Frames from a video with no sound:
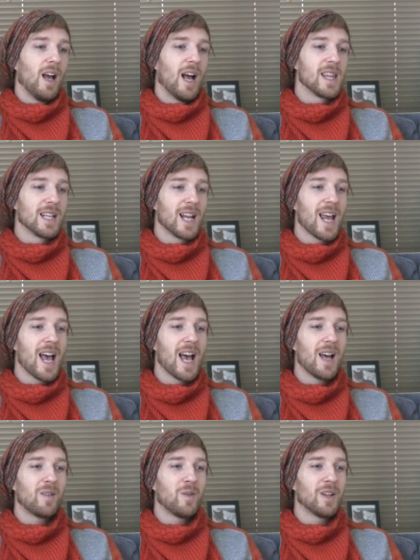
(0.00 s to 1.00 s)
And then I
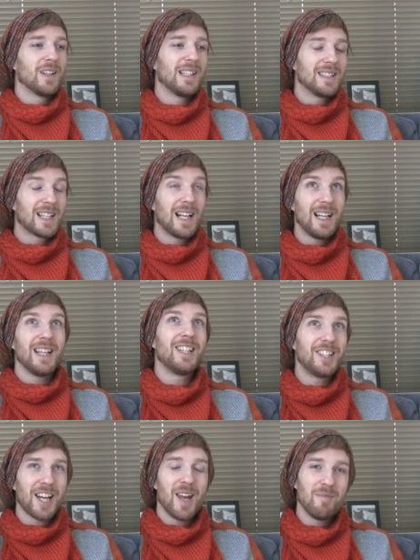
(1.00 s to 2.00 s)
had one of these
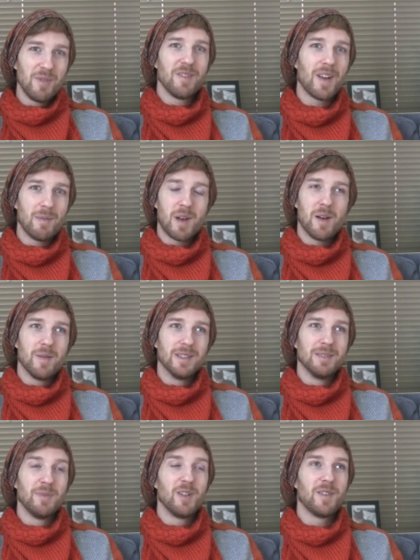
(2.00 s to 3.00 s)
cliche movie
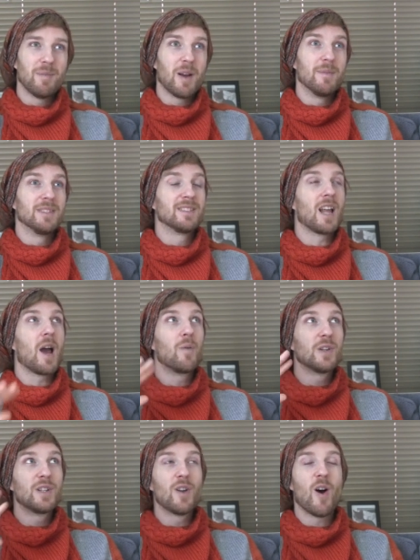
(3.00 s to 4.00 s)
moments that I
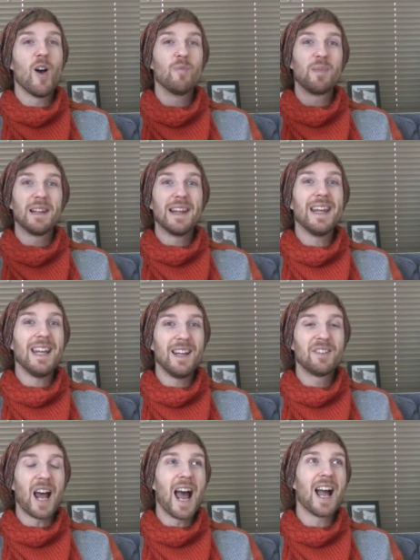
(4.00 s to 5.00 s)
would not have
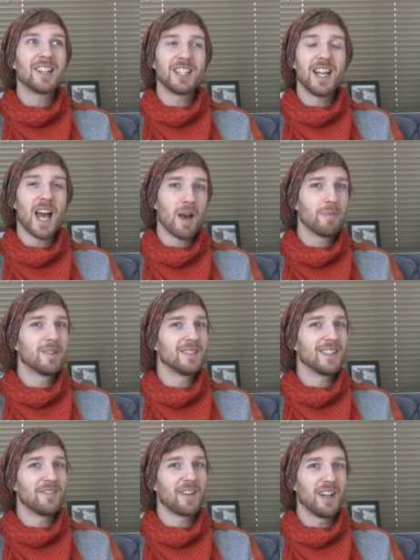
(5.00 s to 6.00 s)
believed actually
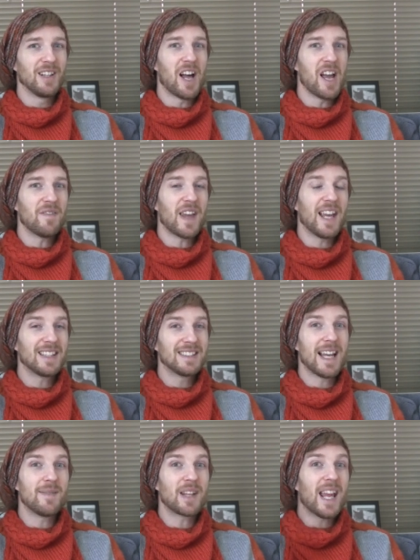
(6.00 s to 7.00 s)
happened in real life,
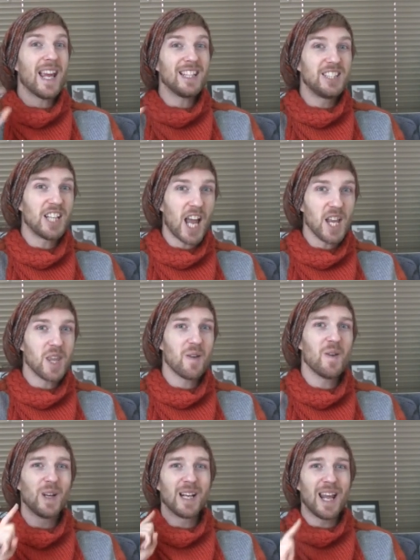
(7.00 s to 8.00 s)
except it
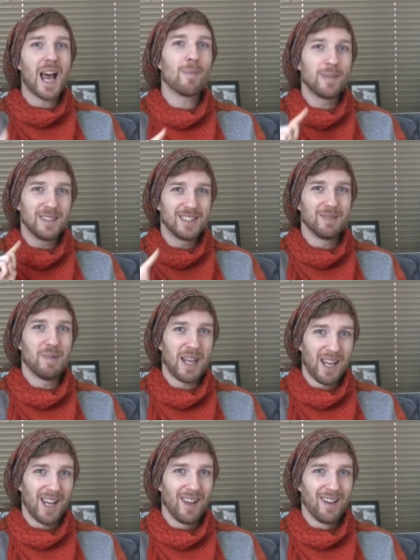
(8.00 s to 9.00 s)
genuinely happened to
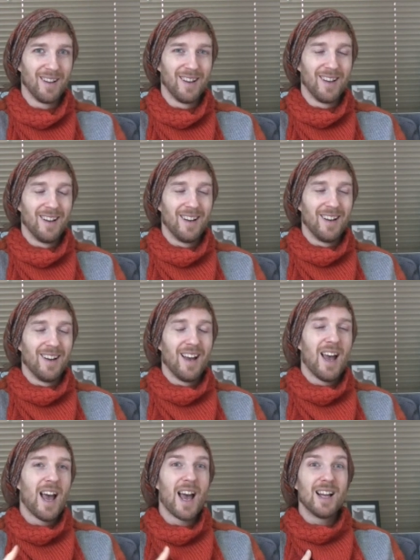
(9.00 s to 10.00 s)
me.
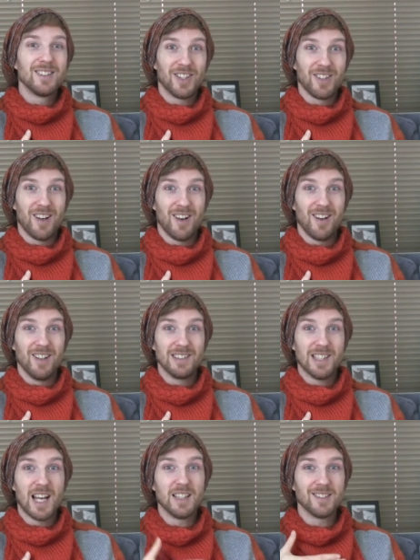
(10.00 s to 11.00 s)
Hand on heart.
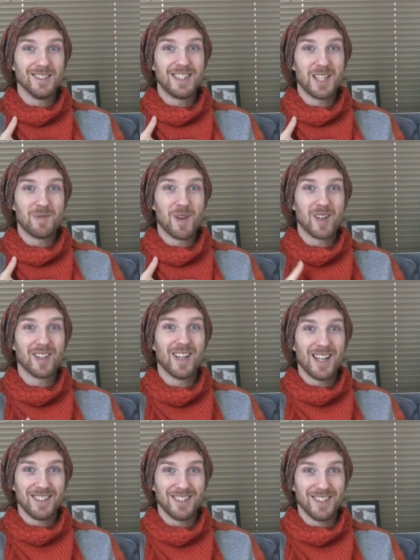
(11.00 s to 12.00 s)
Hand on stitch marker,
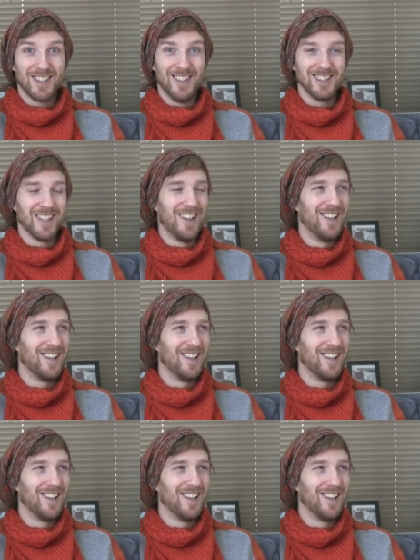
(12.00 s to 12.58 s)
hand on heart.